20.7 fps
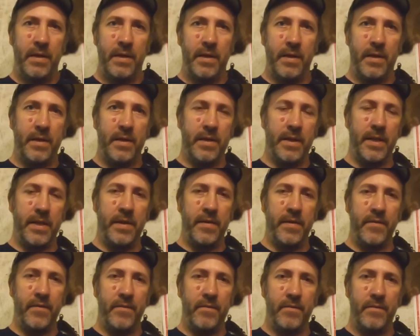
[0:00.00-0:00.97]
A lot
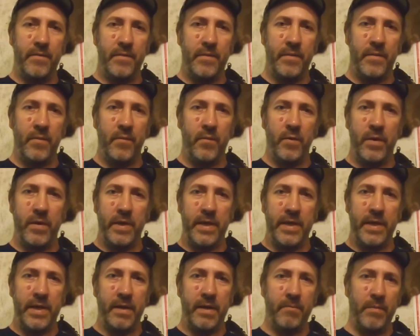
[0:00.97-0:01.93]
of them, well,
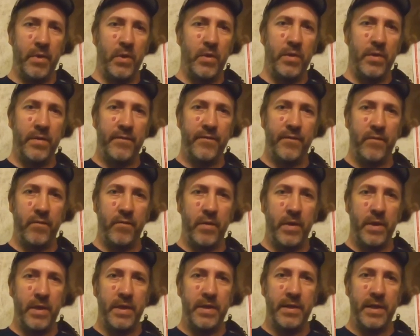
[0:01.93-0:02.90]
you got Bullard for
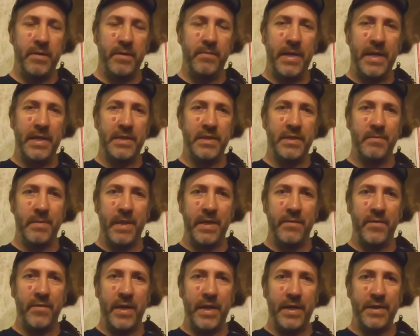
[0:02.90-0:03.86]
one, they made some
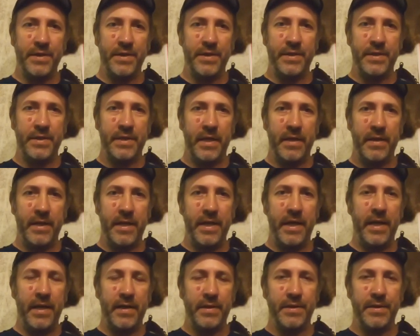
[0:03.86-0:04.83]
lever actions that
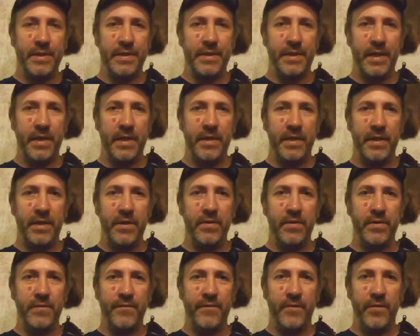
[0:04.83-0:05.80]
they actually said that
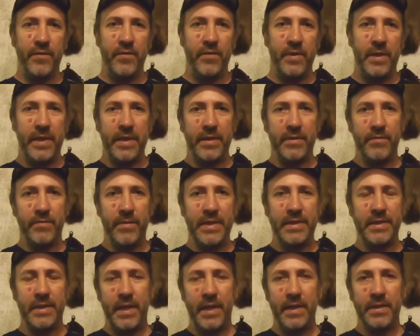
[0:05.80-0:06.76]
you could full length
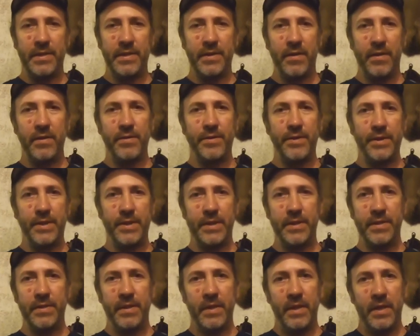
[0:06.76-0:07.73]
resize
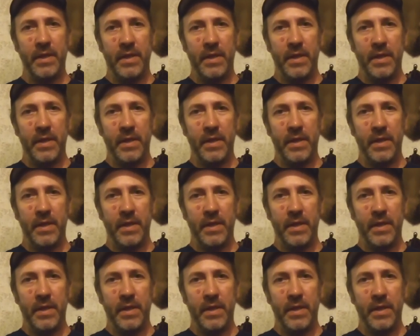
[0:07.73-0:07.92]
cartridges